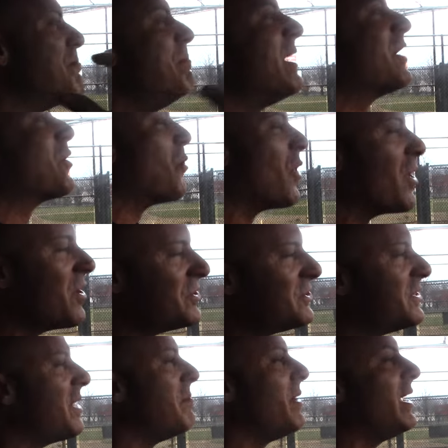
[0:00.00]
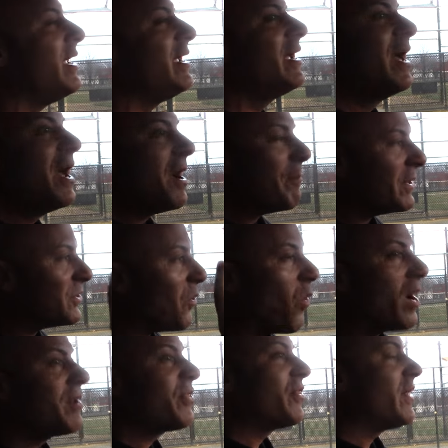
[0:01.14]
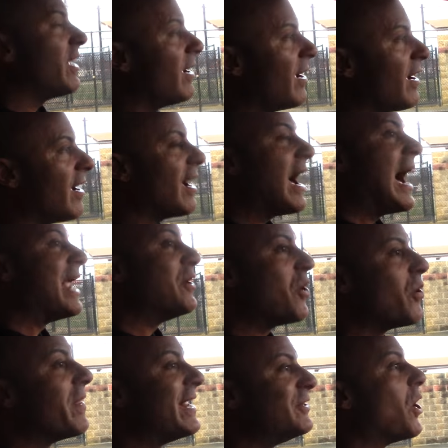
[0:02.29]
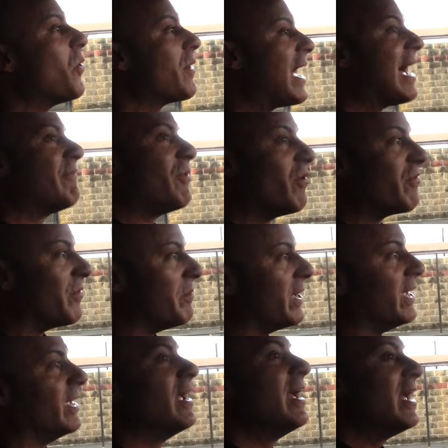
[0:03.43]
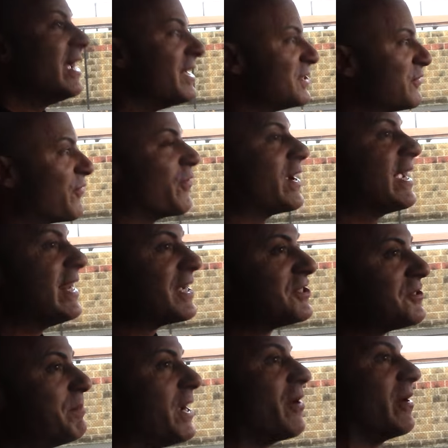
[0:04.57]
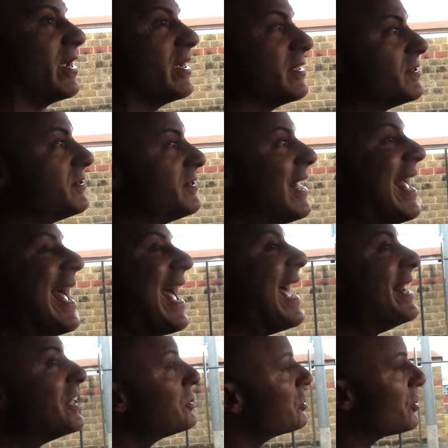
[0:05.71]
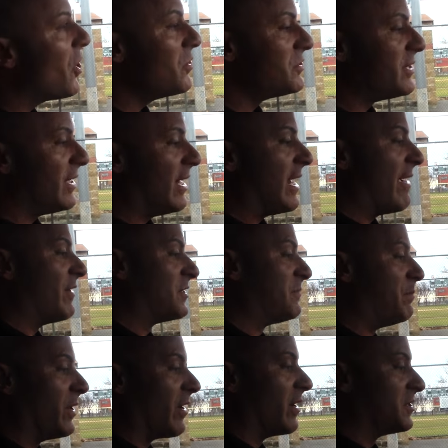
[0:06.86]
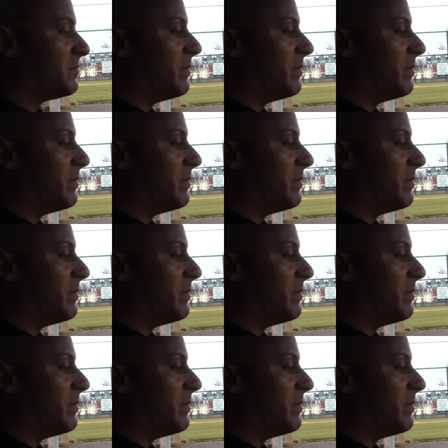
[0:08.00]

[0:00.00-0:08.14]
bigger words than me, but the one thing I know they don't have over me is friggin' experience, and it shows they didn't have experience,